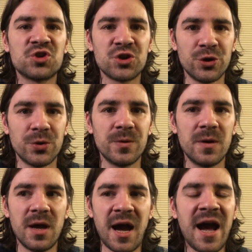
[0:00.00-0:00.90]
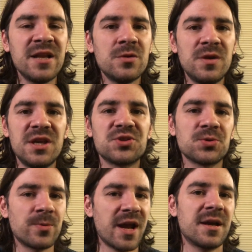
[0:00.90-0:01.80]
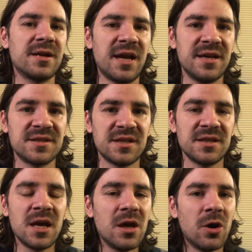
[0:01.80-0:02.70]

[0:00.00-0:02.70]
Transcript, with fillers: true and you need to recognize it.